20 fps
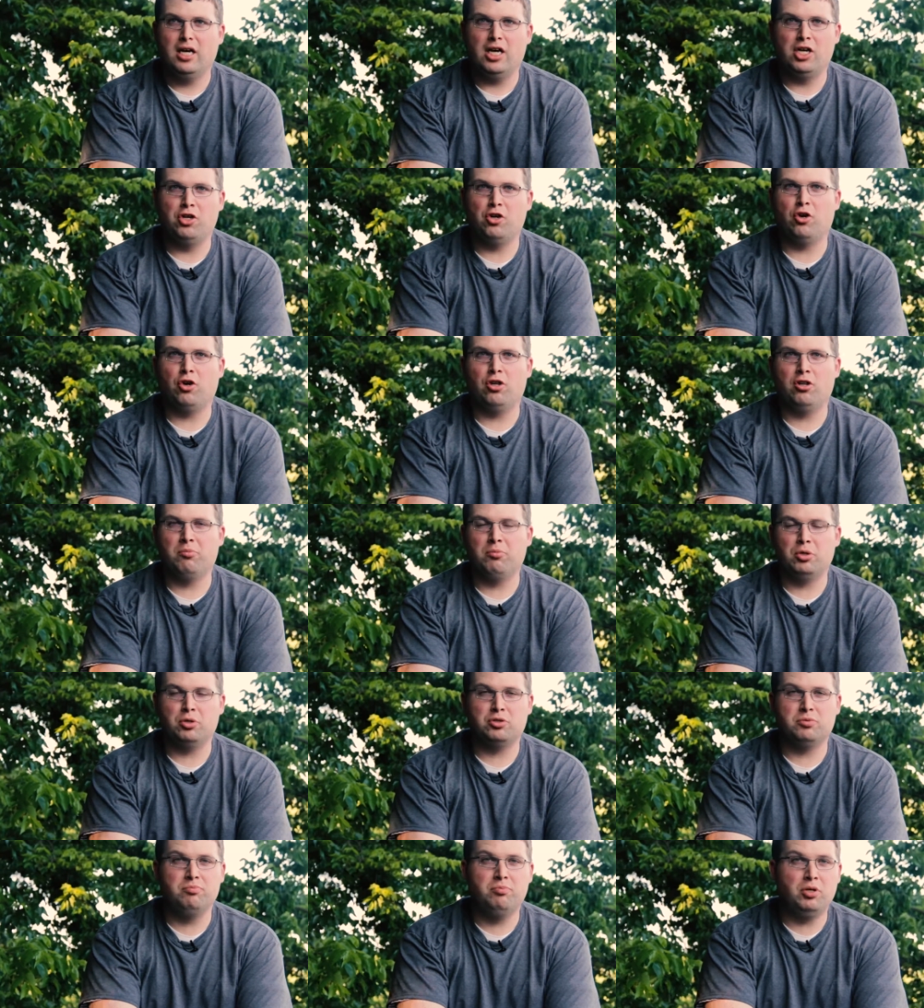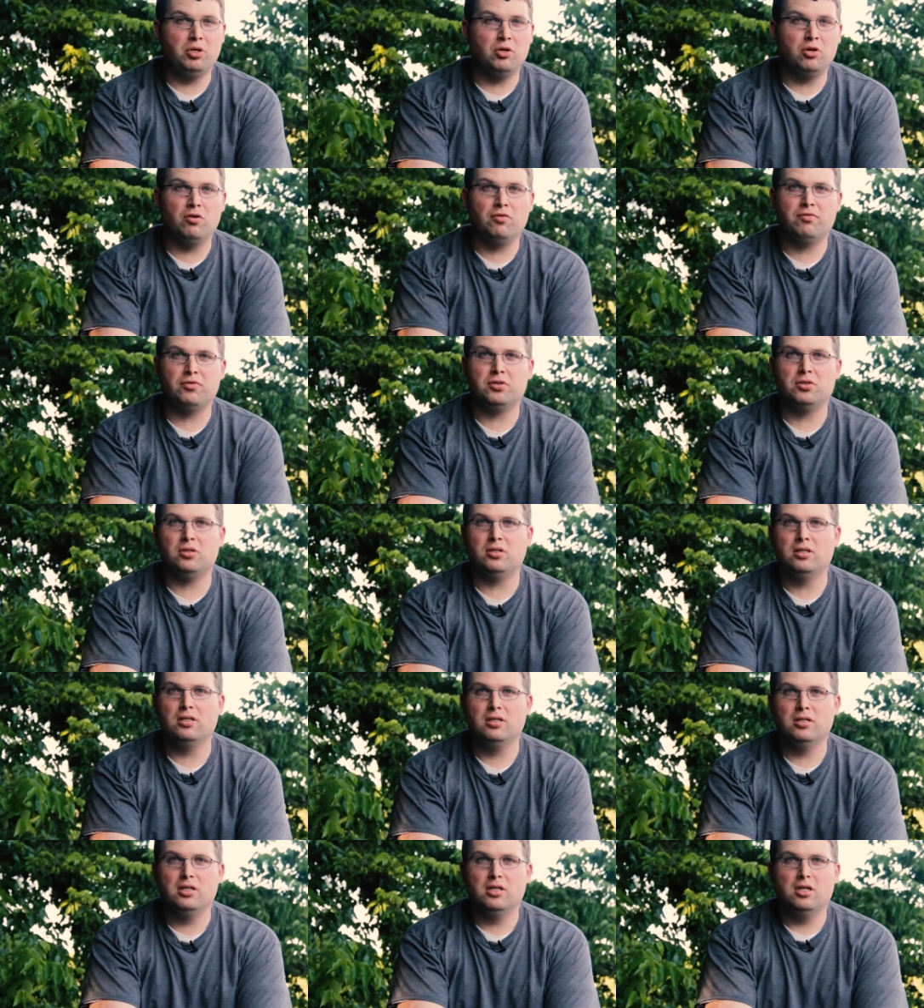and you are the most beautiful,
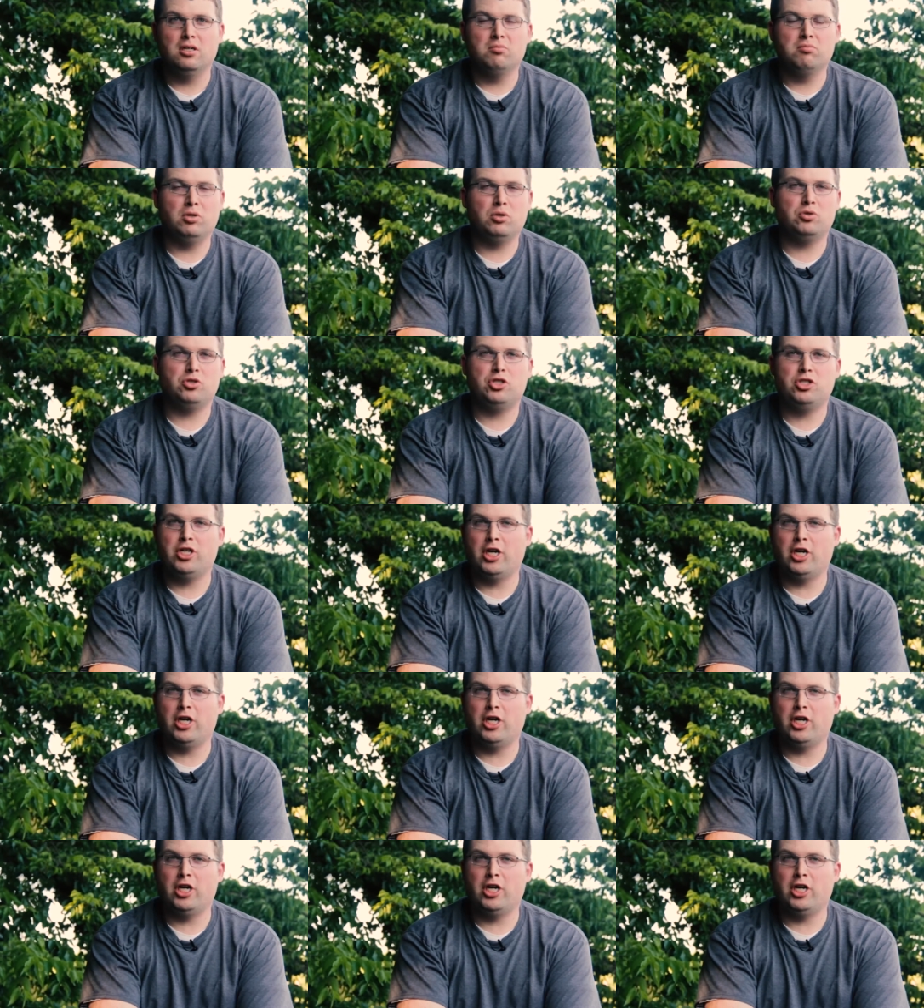most